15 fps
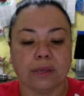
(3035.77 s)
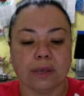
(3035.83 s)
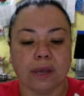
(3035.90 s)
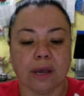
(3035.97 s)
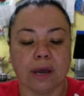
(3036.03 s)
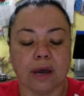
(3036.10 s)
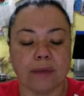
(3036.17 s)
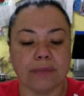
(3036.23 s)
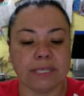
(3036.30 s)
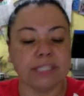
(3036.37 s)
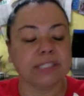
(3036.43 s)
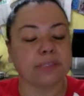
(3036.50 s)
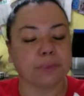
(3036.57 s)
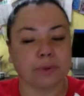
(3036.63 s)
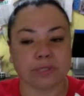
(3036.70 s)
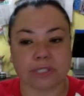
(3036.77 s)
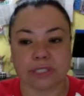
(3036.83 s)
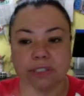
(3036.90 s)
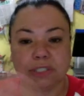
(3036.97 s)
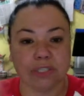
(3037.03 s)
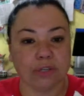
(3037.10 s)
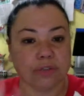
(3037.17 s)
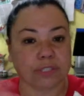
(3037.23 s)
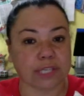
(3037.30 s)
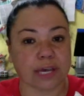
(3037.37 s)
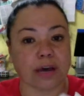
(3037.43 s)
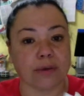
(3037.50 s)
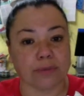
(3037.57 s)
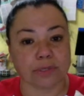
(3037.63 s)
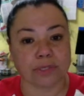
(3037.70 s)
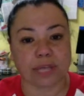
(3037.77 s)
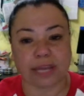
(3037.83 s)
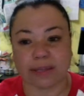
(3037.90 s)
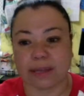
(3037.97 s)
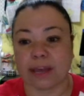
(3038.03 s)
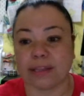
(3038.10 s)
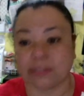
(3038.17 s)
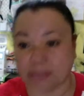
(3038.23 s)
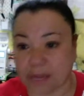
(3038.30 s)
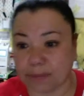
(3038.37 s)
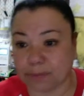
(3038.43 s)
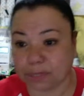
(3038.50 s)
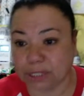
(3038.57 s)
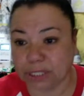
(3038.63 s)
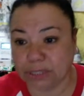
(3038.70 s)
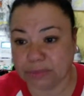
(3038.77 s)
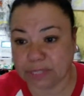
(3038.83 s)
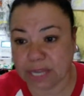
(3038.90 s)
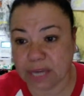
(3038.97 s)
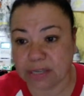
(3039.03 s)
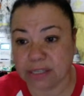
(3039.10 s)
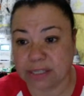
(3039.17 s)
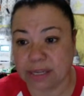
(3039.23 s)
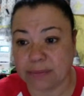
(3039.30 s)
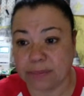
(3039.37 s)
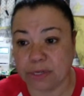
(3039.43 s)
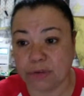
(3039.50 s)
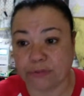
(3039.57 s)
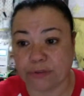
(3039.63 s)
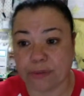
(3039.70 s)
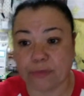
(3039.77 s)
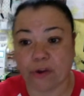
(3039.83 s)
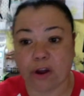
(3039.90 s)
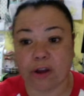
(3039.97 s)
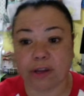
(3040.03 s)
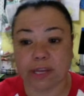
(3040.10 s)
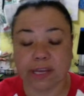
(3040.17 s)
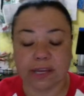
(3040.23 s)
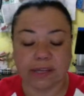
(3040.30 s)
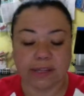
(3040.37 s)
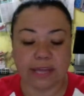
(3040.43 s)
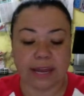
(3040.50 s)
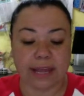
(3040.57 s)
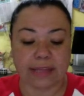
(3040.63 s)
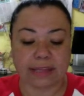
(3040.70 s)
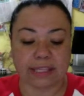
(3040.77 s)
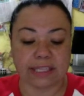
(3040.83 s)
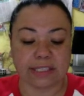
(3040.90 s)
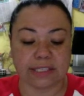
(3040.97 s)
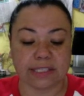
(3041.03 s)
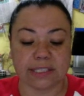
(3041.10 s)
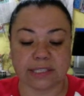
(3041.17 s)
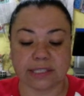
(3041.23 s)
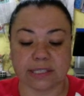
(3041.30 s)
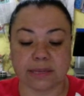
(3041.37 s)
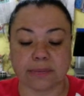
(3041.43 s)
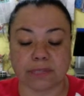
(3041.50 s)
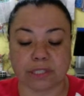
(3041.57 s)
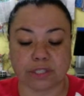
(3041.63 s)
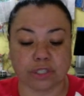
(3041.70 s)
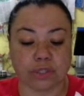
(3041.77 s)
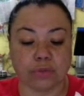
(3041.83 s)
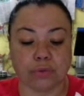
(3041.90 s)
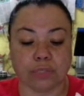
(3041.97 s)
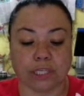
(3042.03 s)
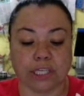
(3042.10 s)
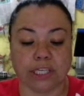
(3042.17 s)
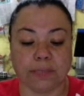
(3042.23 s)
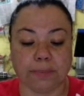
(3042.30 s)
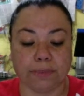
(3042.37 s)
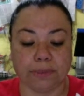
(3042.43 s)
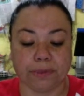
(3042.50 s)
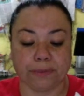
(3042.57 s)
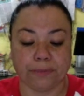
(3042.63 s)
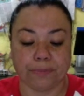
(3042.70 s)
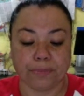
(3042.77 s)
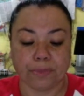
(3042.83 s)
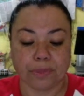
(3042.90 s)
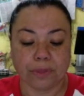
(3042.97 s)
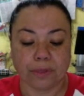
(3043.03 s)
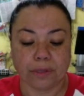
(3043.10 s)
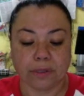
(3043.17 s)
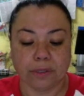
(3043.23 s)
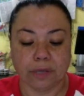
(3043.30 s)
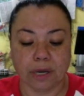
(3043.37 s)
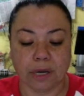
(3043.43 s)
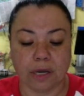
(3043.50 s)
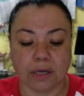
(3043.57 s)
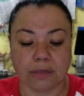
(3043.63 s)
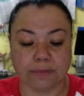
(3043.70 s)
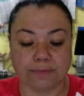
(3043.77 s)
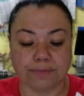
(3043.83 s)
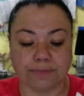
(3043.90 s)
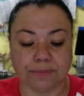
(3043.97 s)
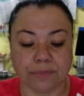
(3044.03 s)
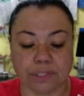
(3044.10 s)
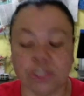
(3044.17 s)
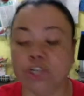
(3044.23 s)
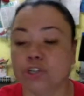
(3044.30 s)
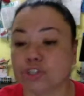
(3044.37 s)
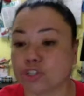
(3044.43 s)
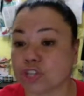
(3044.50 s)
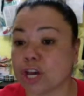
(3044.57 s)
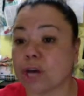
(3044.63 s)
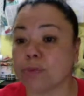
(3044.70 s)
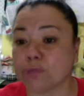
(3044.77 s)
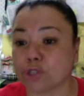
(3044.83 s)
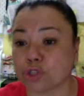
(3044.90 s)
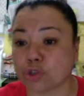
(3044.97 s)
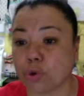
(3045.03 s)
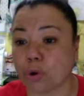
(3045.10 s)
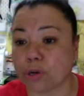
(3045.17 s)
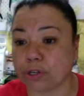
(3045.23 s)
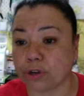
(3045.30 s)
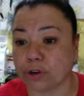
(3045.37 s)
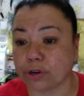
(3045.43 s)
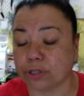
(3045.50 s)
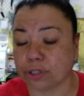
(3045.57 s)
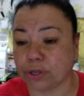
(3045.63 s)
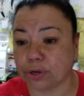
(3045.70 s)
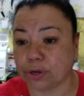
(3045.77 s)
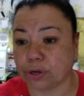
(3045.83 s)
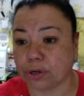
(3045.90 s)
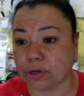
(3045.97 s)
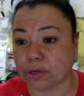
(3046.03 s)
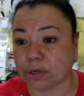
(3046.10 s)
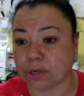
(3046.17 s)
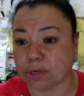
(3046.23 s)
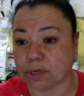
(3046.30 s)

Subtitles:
And it's supposed to, to help. I believe, Donna, let me know if I'm wrong, that this is something to keep, help store your